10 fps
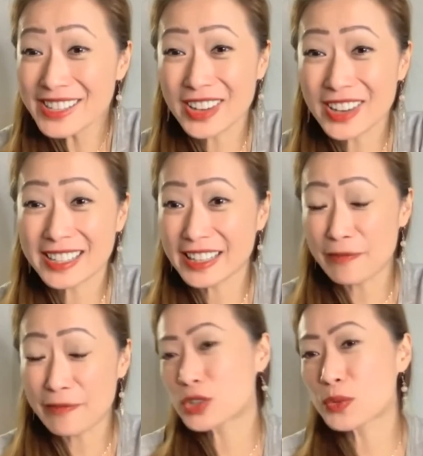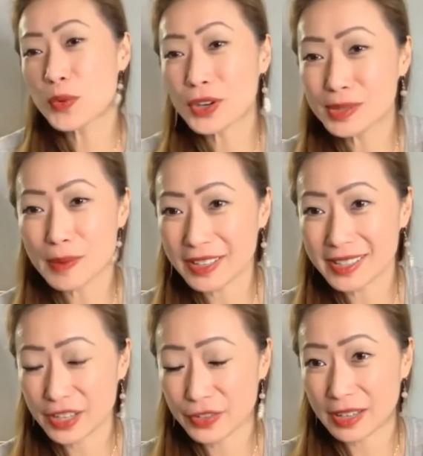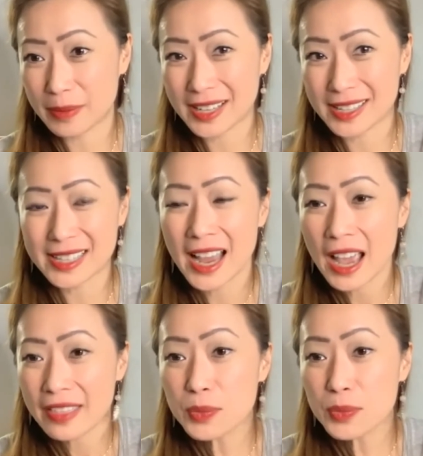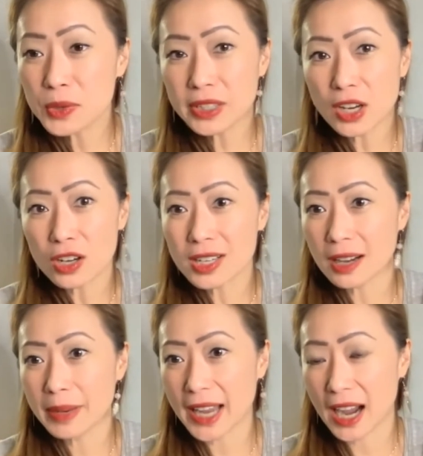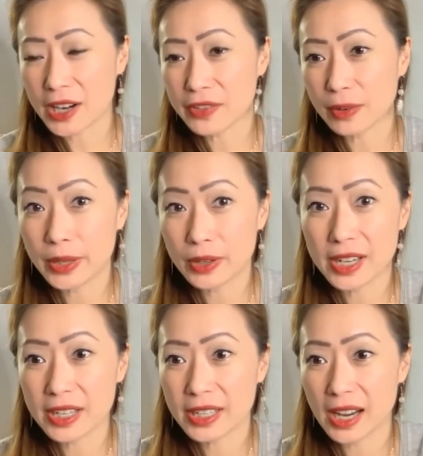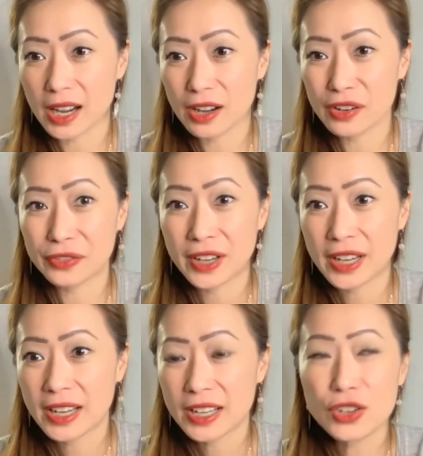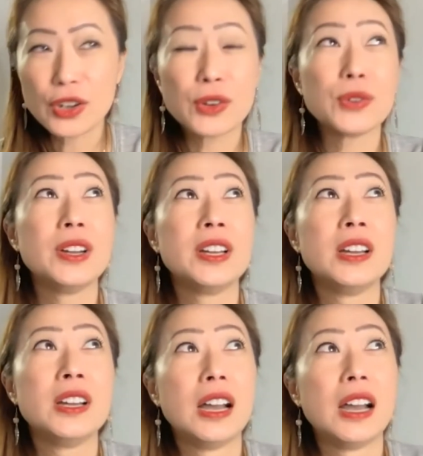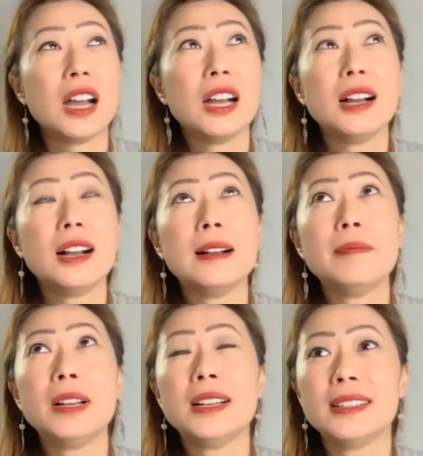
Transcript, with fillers: strangely enough, but it's the world's smallest dividend because they really are coming out of a period of, you know, um,